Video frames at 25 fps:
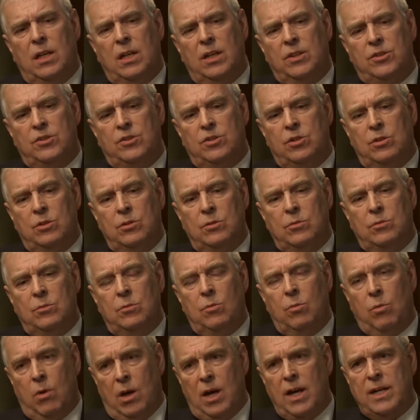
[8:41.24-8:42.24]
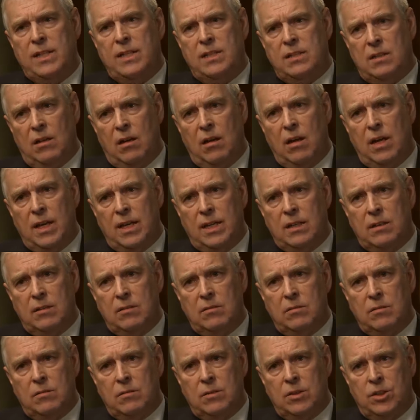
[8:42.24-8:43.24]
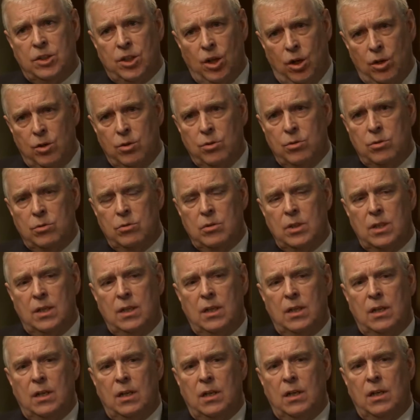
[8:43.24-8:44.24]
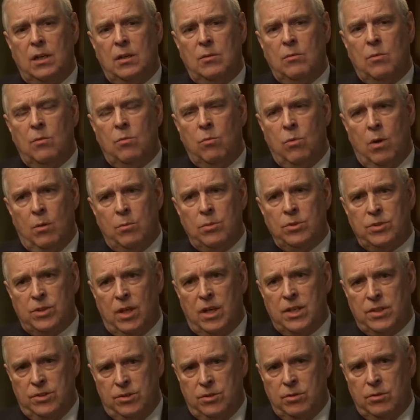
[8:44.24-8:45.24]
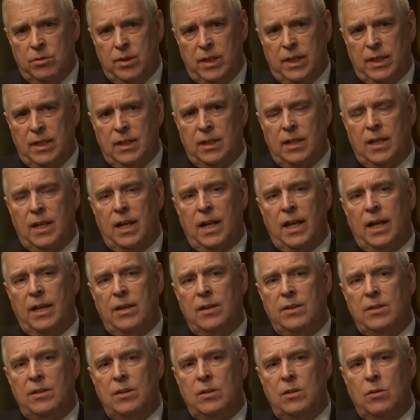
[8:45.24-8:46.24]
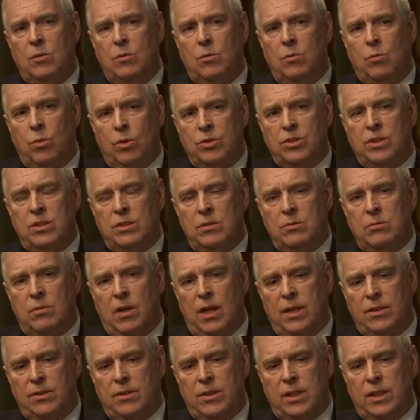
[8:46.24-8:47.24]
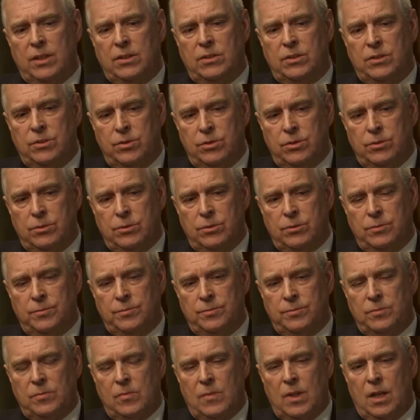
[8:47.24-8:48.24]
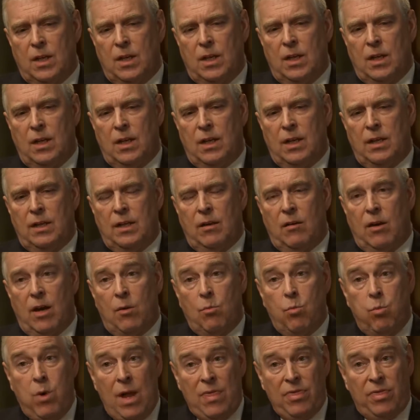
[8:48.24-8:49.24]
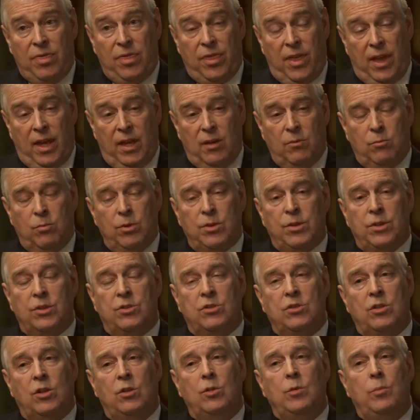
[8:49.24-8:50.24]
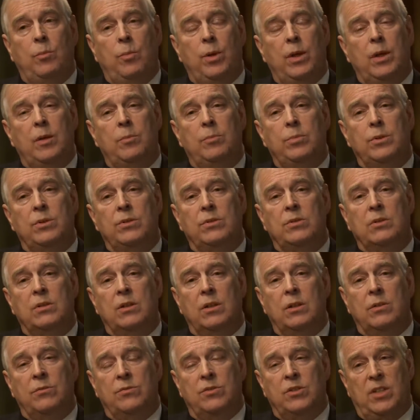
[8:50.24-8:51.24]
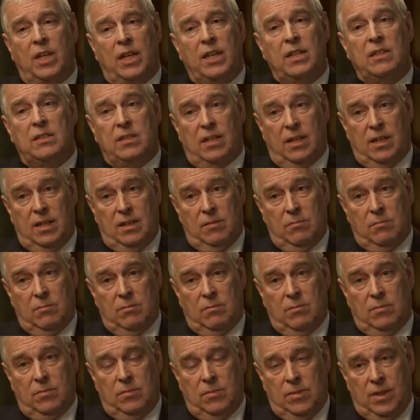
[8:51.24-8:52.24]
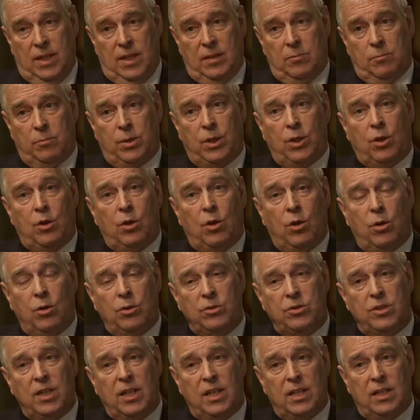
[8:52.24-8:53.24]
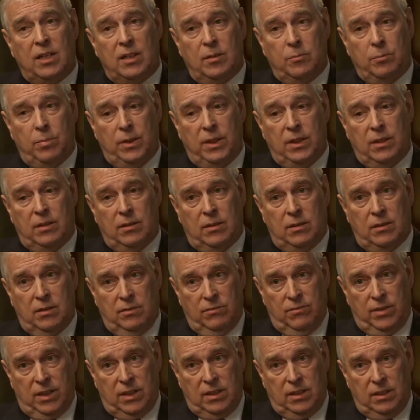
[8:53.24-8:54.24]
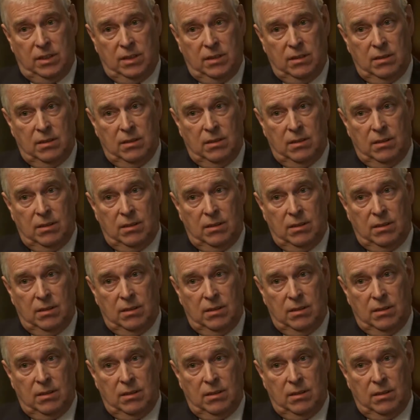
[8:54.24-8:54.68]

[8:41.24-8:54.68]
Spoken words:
as to why did I go, what was I doing, and was it the right thing to do? Now, I went there with the sole purpose of saying to him that because he had been convicted,